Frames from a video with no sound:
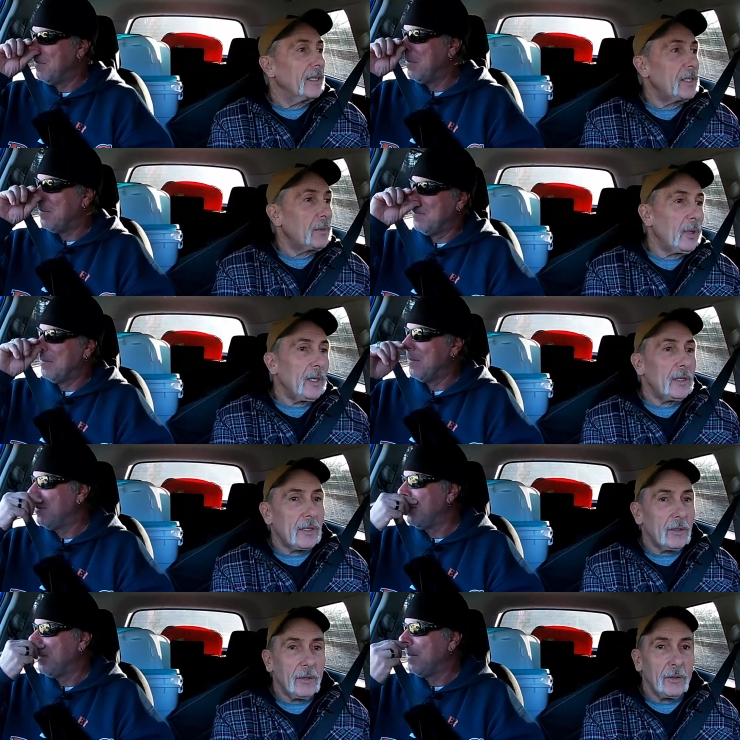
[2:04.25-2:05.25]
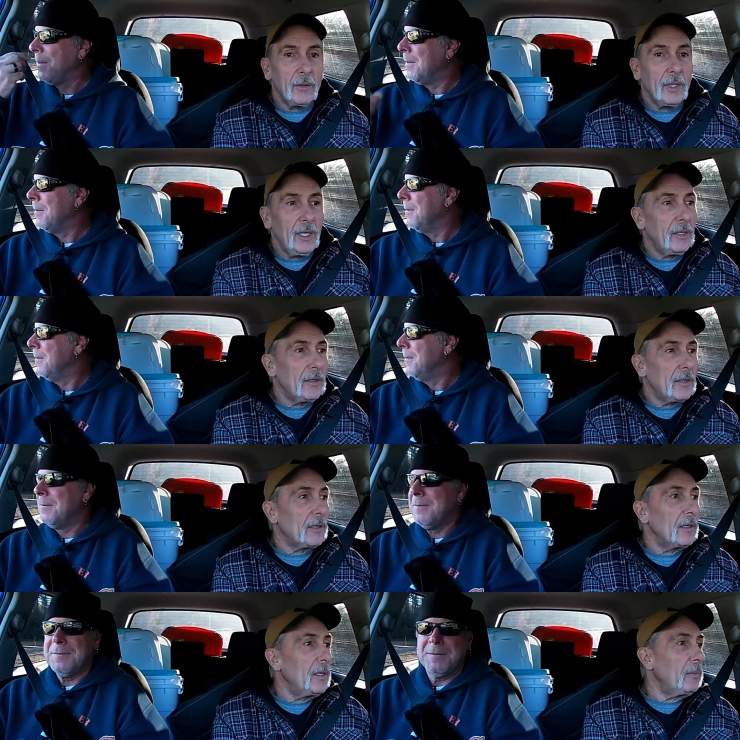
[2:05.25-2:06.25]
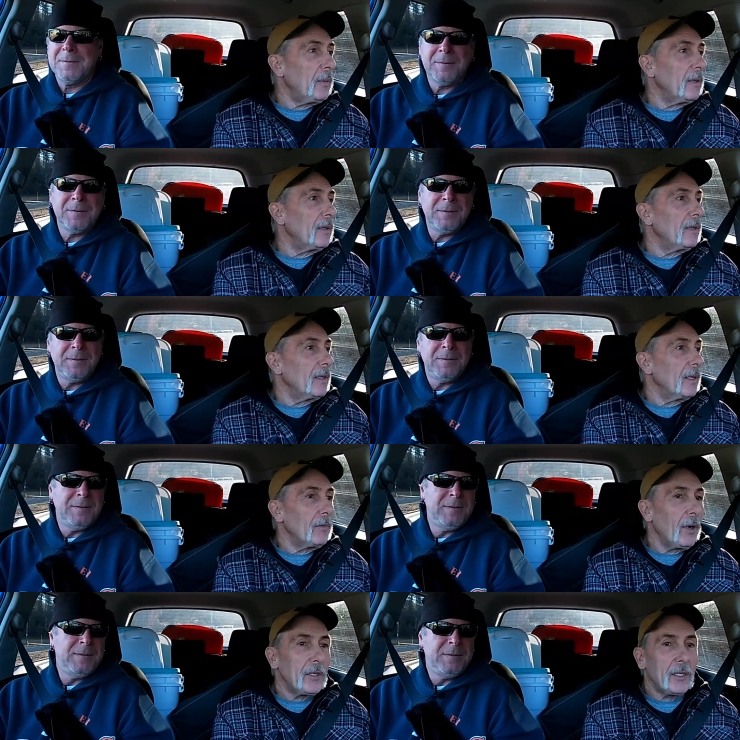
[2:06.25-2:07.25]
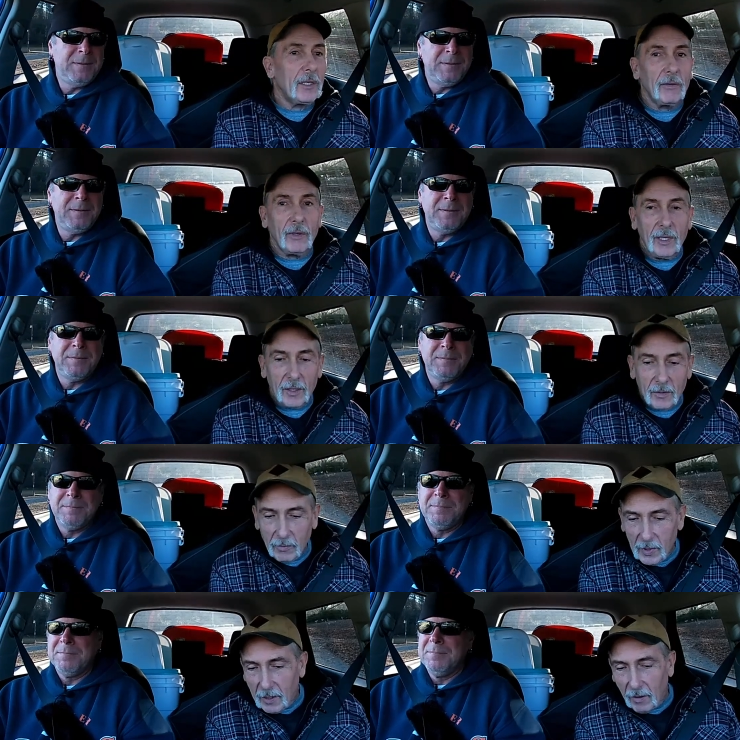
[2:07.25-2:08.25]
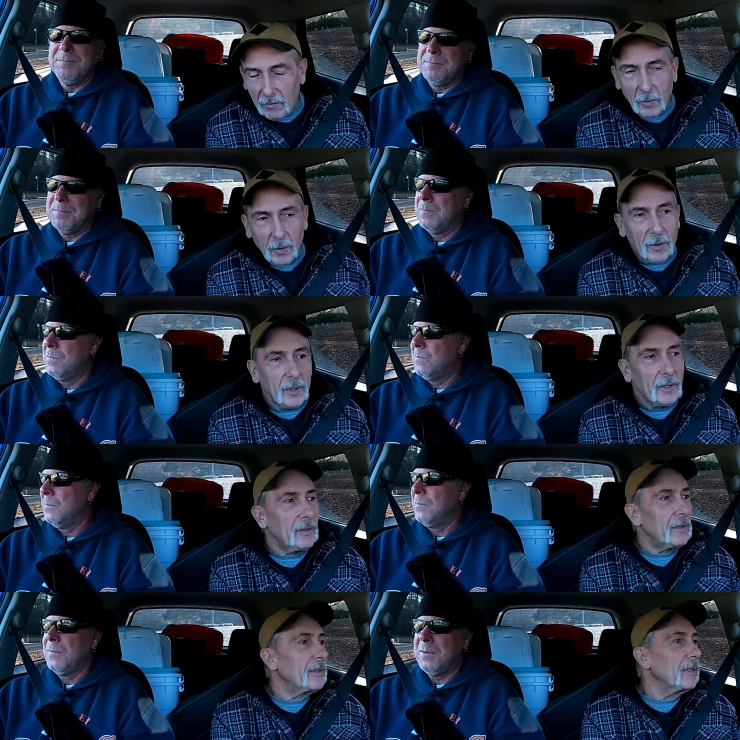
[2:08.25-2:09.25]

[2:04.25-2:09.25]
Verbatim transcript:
Speaker 1: it's a place to eat and sleep and uh, watch TV and be comfortable. And